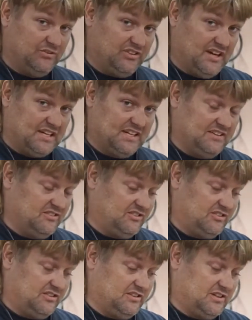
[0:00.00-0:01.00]

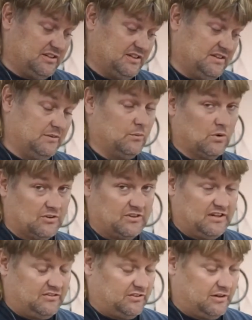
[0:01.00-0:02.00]
seconds in the worst
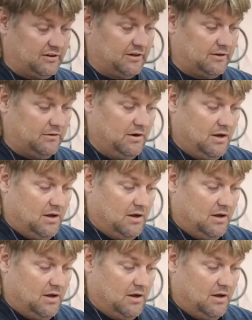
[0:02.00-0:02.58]
case scenario.